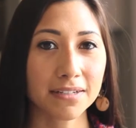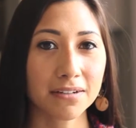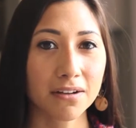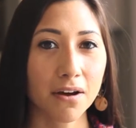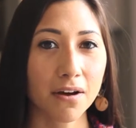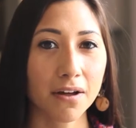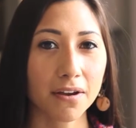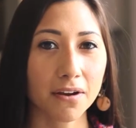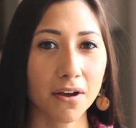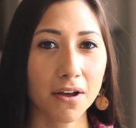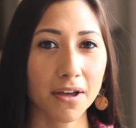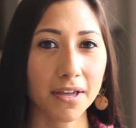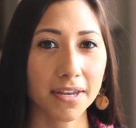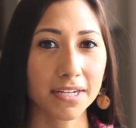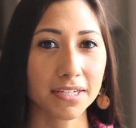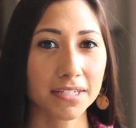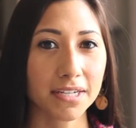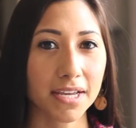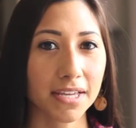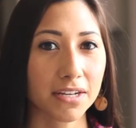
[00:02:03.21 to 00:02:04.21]
caught on
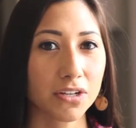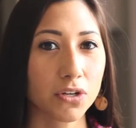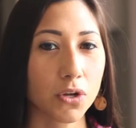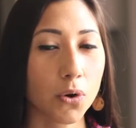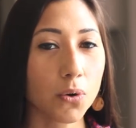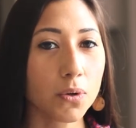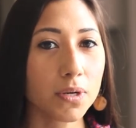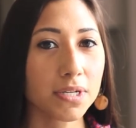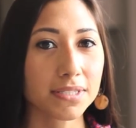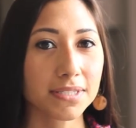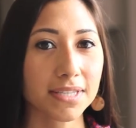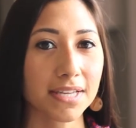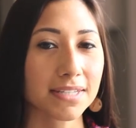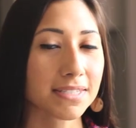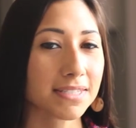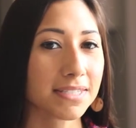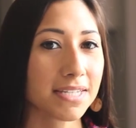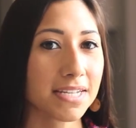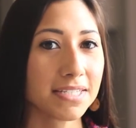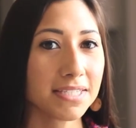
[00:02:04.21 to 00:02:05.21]
and, and noticed
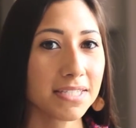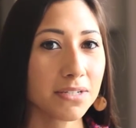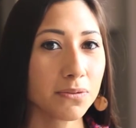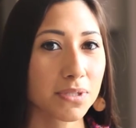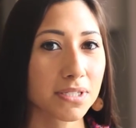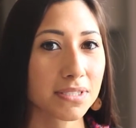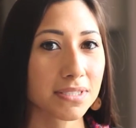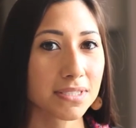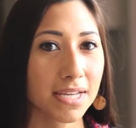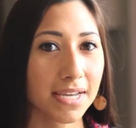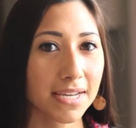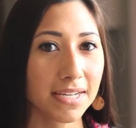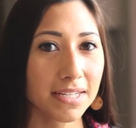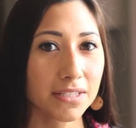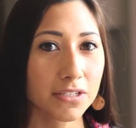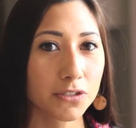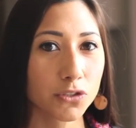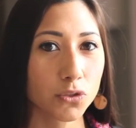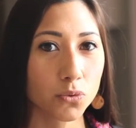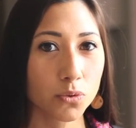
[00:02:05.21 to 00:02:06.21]
that Stacy was
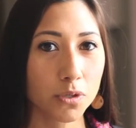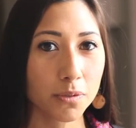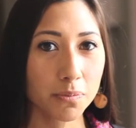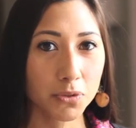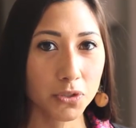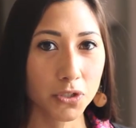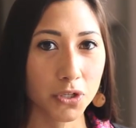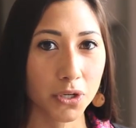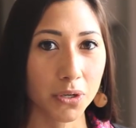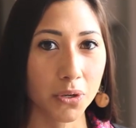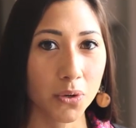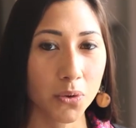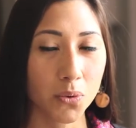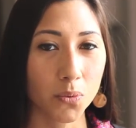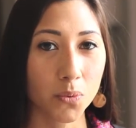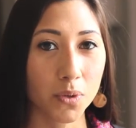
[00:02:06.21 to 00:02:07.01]
saying the scripture